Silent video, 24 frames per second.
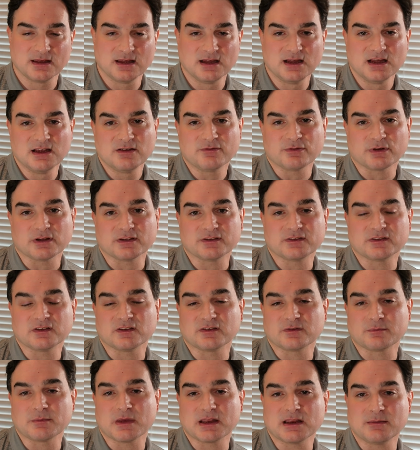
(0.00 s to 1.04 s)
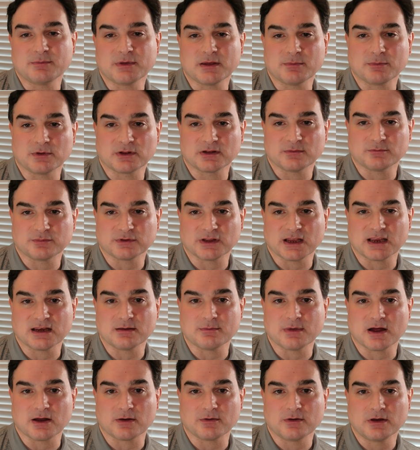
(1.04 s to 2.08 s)
For instance, many people complain
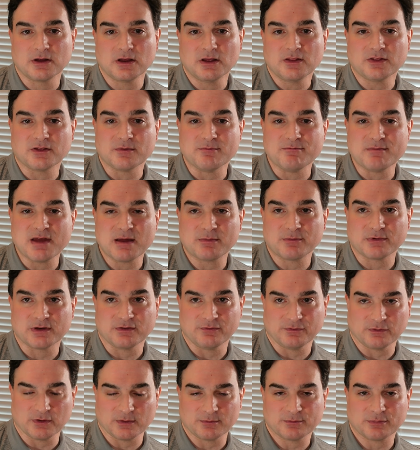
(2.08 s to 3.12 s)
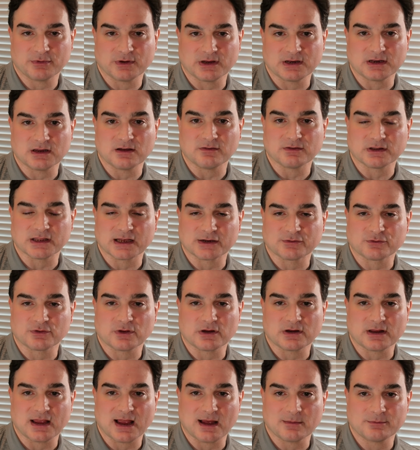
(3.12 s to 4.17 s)
about the memory footprint of Electron
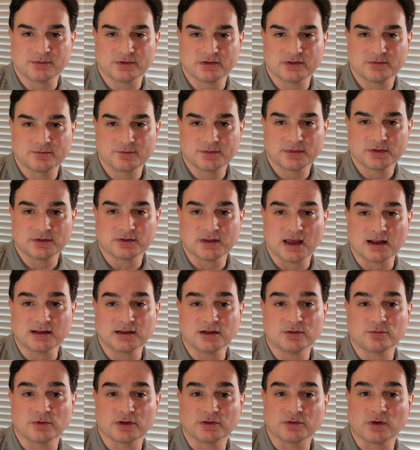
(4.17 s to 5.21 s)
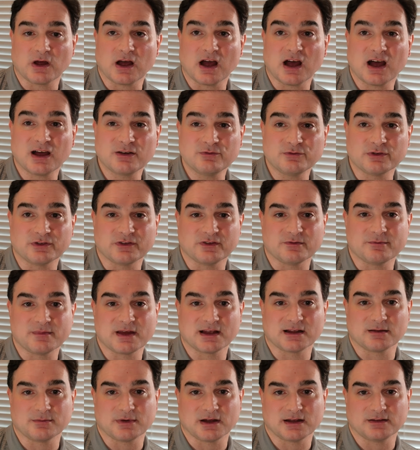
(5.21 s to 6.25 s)
apps. That can run to hundreds of
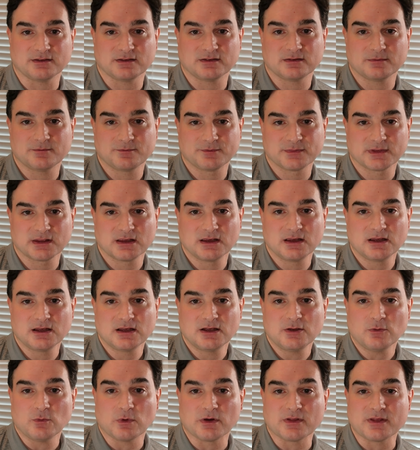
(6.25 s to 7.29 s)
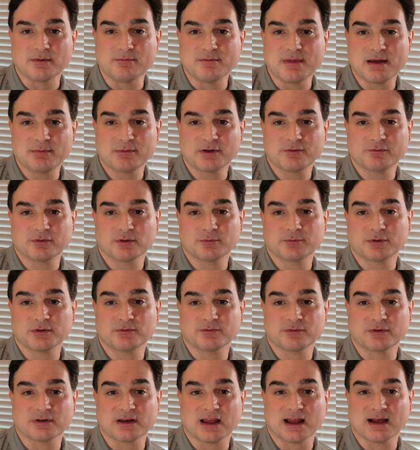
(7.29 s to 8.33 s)
megabytes, where the memory footprint
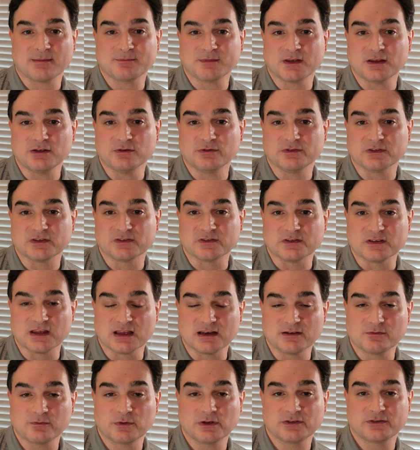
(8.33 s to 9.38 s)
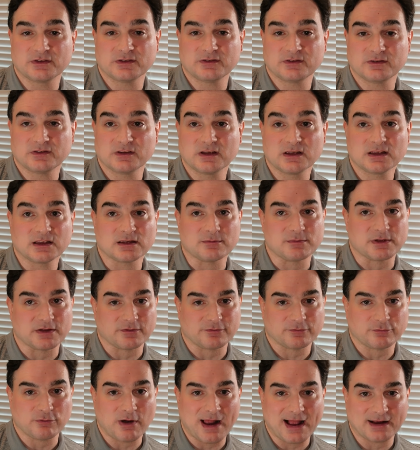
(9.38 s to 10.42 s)
for an app that uses native widgets can be a
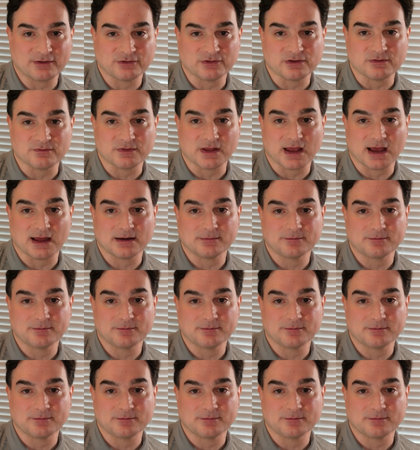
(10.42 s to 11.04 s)
fraction of that.